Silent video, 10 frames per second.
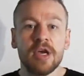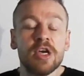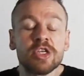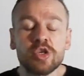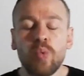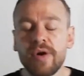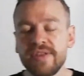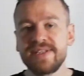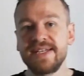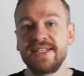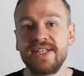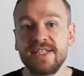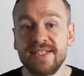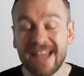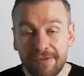So one of the teachings,
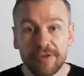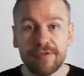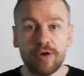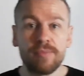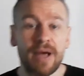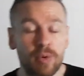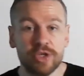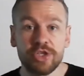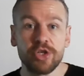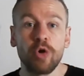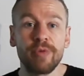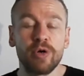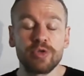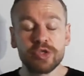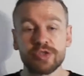definitely from our Shinobi no
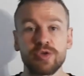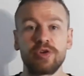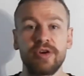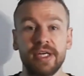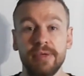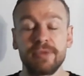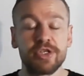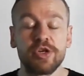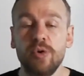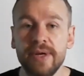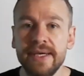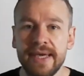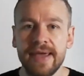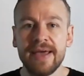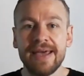Jutsu curriculum, the
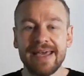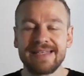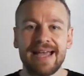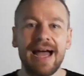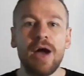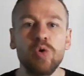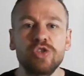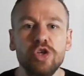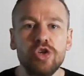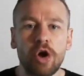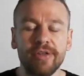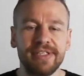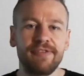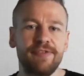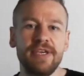Shoninki, is how to not
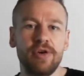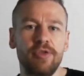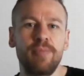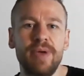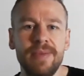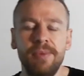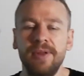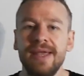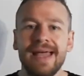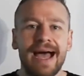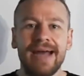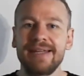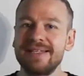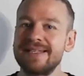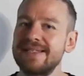defeat other people. And
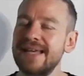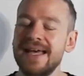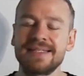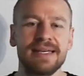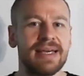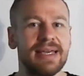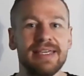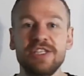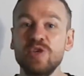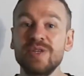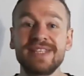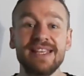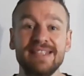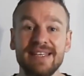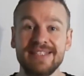it says, Isui
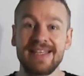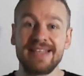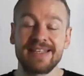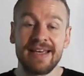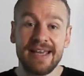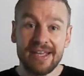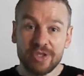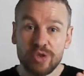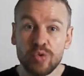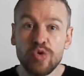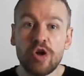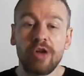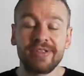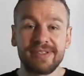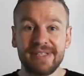Sensei says, do
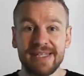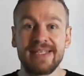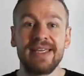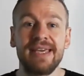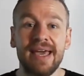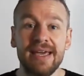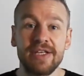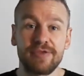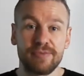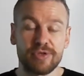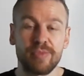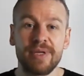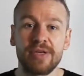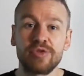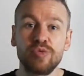not disengage from somebody
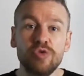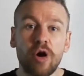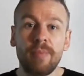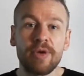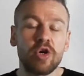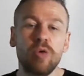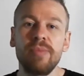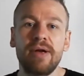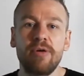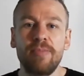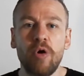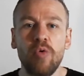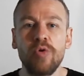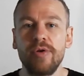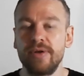else. Do not become their
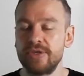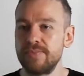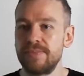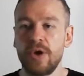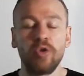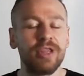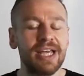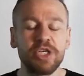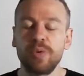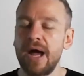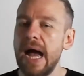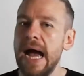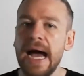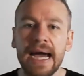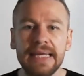opponent unless you are
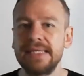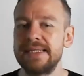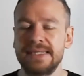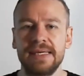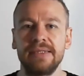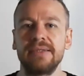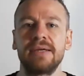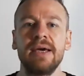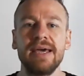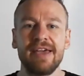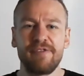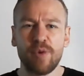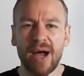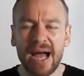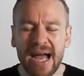highly skilled. If you
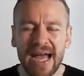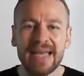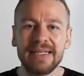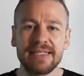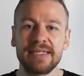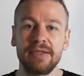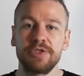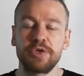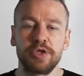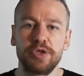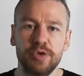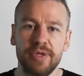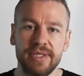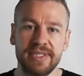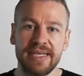are highly skilled, you can do
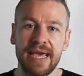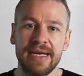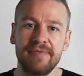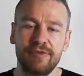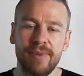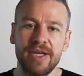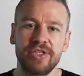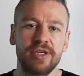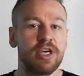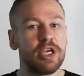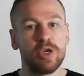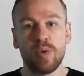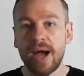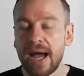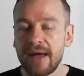this to gain information. You
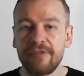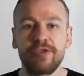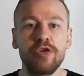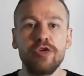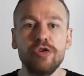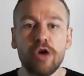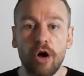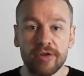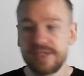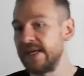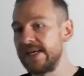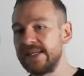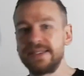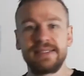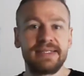have to not
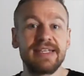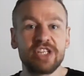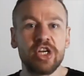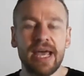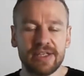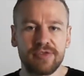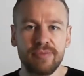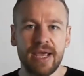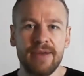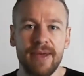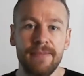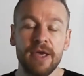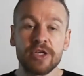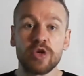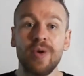disconnect from the enemy.
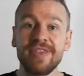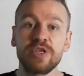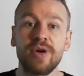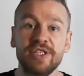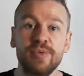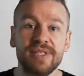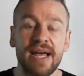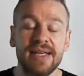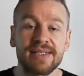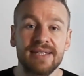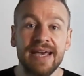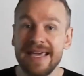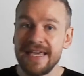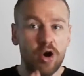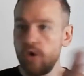So when this question was asked,
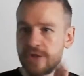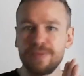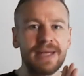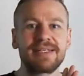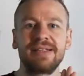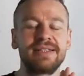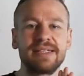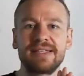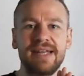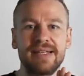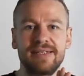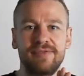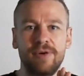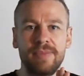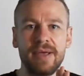he automatically disconnected
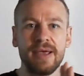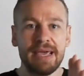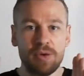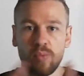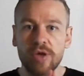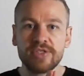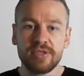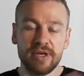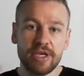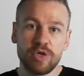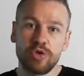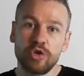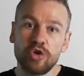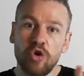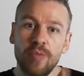from me. It wasn't, you
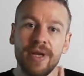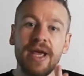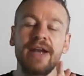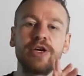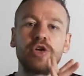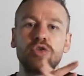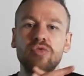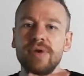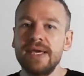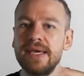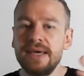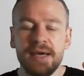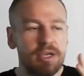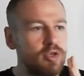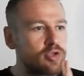should come in and agree,
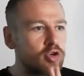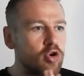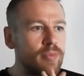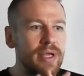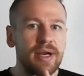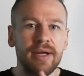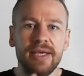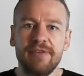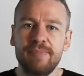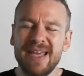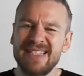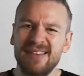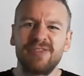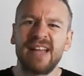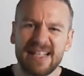you should come in and give basic
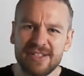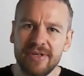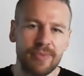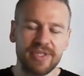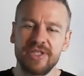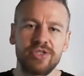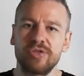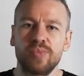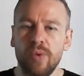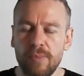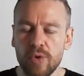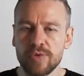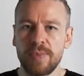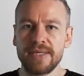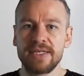flattery, which is just what most
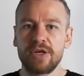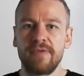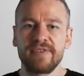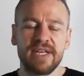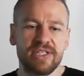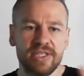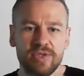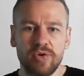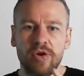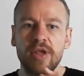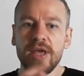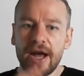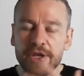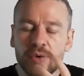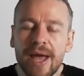basic conversation is done on.
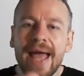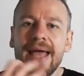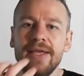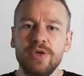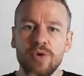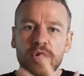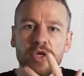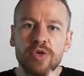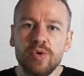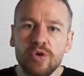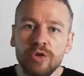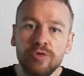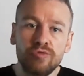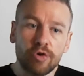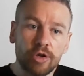And you
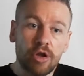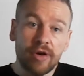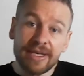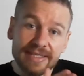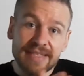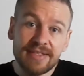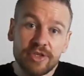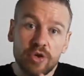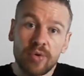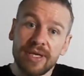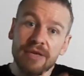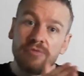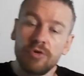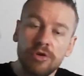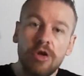run along, it says in the Shoninki,
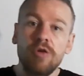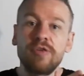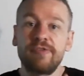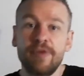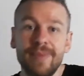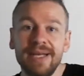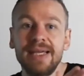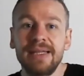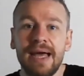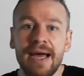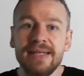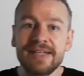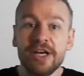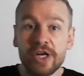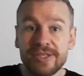run along familiar lines
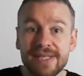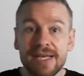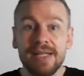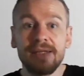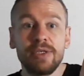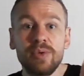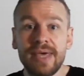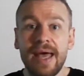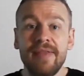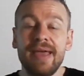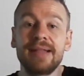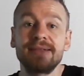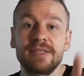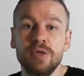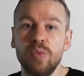until you get the
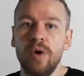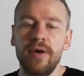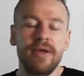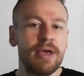answer you want.